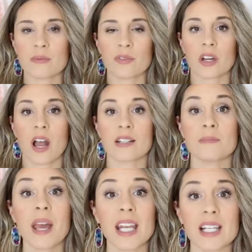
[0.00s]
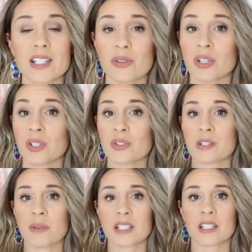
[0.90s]
for cosmetics. You can use
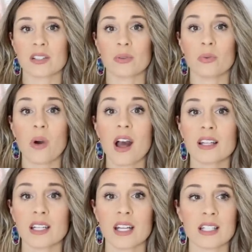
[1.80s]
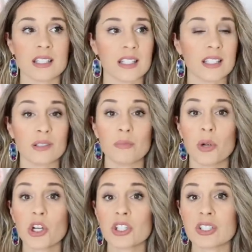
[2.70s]
them as a little wallet, as a little
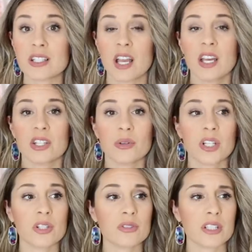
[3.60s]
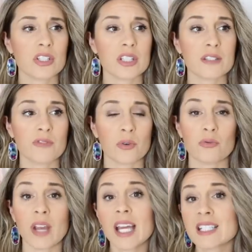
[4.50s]
purse. You can use it just for
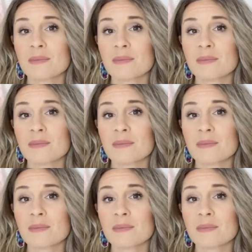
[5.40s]
random